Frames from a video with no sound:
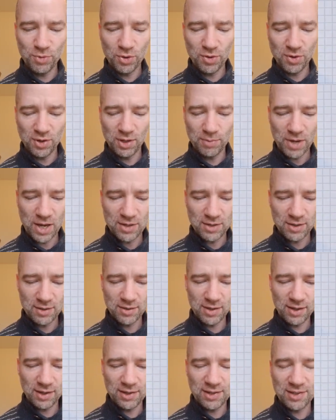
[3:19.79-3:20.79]
You can imagine
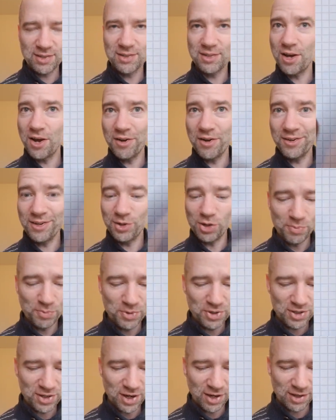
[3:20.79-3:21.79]
that it started
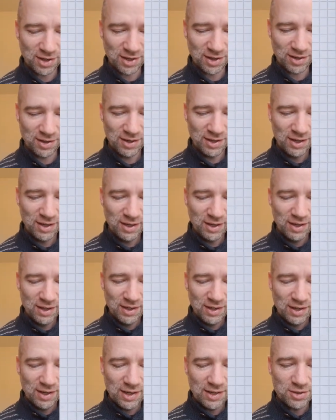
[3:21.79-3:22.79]
almost like a
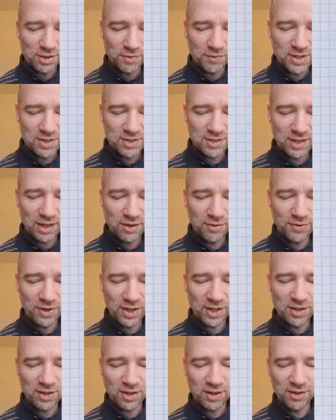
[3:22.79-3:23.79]
sort of a stick
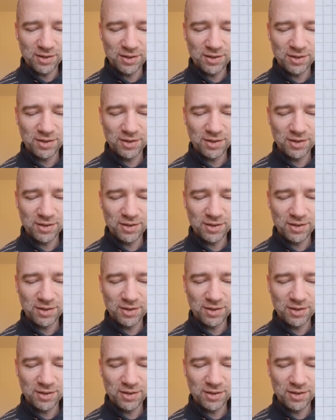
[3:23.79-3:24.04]
figure